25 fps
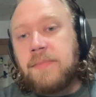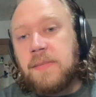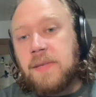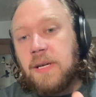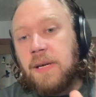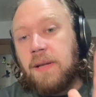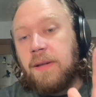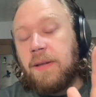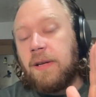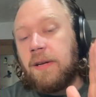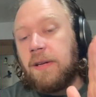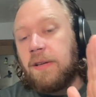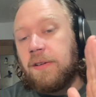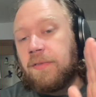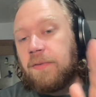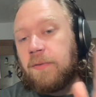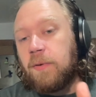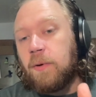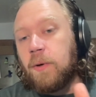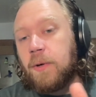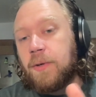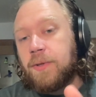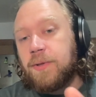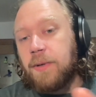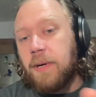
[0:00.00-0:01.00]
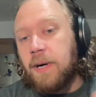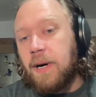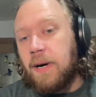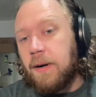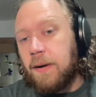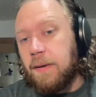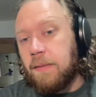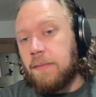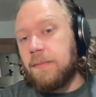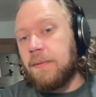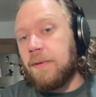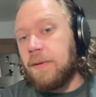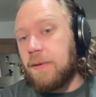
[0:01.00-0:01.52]
And then it's 4
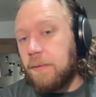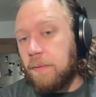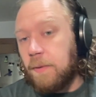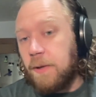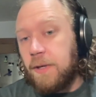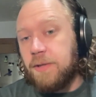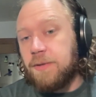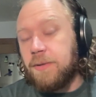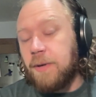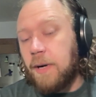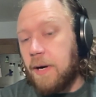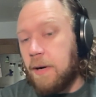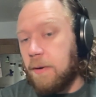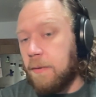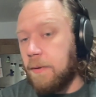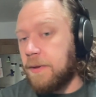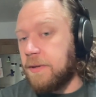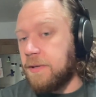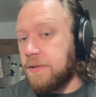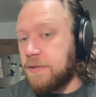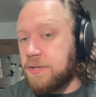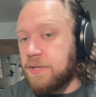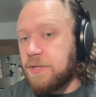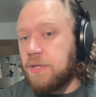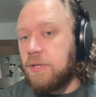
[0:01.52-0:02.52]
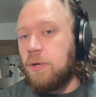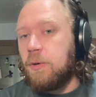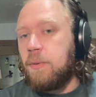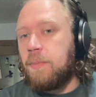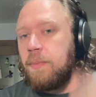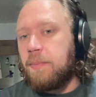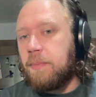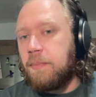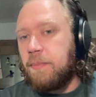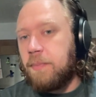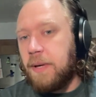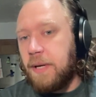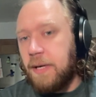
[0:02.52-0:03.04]
draw, 3 draw with a scoop
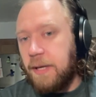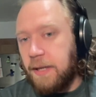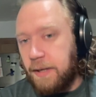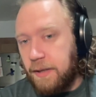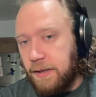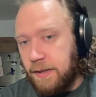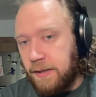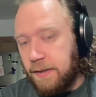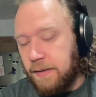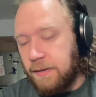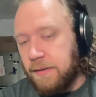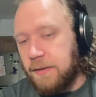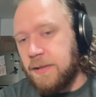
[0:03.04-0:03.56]
bend.